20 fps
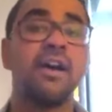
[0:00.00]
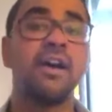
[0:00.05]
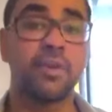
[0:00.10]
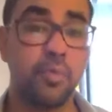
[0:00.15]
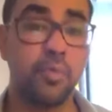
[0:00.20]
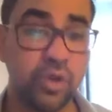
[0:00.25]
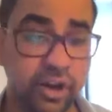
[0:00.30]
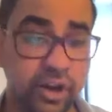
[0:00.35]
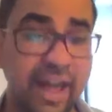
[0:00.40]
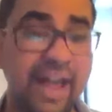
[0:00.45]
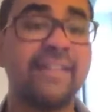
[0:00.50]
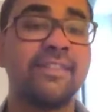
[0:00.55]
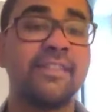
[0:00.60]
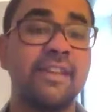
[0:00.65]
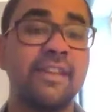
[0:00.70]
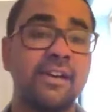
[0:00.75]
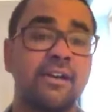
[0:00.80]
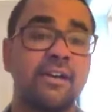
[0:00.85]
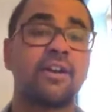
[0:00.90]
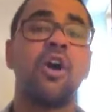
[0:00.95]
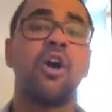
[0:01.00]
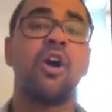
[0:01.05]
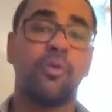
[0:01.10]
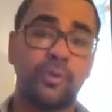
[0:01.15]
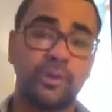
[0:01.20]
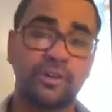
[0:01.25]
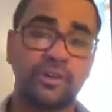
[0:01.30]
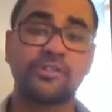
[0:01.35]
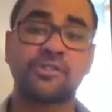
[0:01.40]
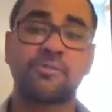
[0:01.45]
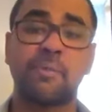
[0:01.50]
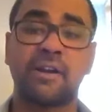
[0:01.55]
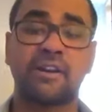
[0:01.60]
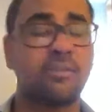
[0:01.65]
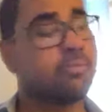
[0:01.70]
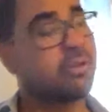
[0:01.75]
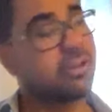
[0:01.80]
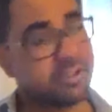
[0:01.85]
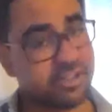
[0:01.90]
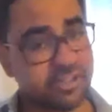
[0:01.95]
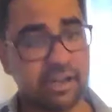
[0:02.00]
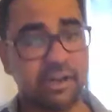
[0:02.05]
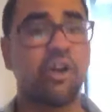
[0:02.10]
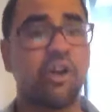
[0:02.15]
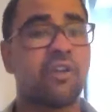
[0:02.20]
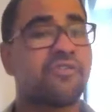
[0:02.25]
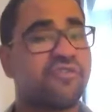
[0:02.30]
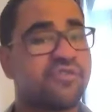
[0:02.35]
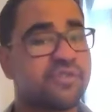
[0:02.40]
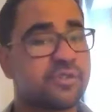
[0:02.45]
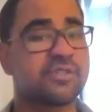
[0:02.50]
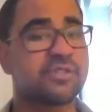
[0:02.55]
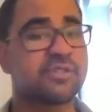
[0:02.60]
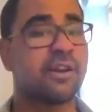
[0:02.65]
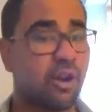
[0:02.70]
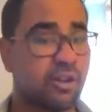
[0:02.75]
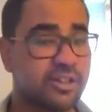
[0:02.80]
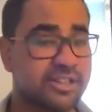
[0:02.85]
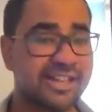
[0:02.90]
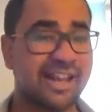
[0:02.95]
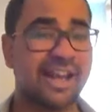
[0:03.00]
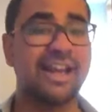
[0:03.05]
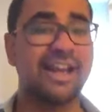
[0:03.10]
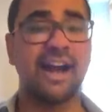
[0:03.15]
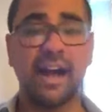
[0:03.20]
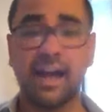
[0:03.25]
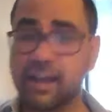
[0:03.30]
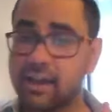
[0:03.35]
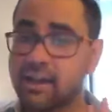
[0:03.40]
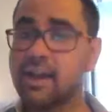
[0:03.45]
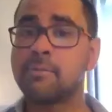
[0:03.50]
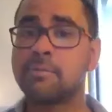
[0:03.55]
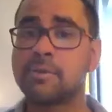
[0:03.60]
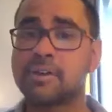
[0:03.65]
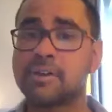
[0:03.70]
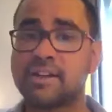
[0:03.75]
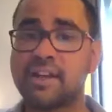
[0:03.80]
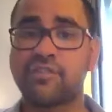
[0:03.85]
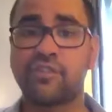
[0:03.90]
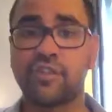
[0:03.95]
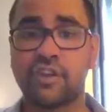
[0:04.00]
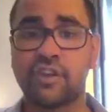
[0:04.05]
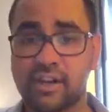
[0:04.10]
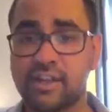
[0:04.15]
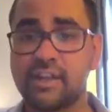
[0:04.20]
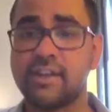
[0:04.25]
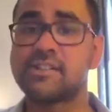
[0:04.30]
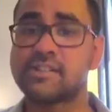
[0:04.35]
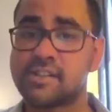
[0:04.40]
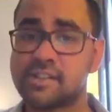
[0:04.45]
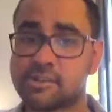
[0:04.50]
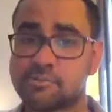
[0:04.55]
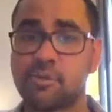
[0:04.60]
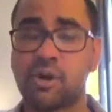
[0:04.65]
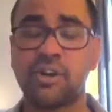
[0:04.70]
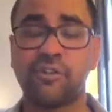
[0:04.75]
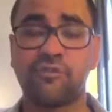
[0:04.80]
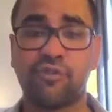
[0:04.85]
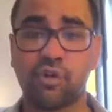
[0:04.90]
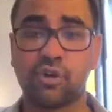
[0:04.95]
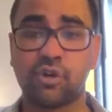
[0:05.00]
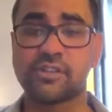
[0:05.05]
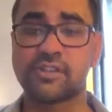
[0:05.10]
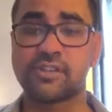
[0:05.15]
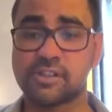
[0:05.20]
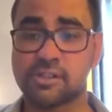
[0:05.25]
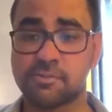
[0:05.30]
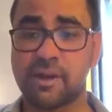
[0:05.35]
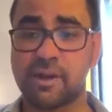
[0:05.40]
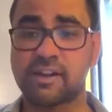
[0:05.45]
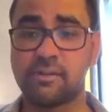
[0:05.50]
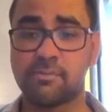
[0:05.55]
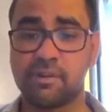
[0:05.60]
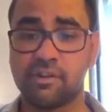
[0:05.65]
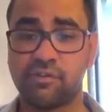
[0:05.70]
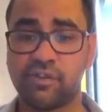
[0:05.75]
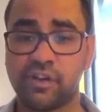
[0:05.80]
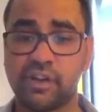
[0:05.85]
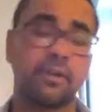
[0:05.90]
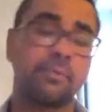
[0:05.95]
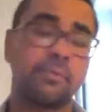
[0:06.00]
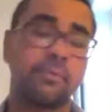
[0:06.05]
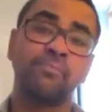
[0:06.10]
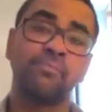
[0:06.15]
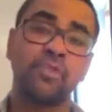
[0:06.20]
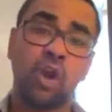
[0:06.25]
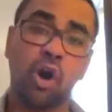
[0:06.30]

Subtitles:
then we're going to end the year with a respectable, still not sky high, but definitely 6.4 is a respectable figure.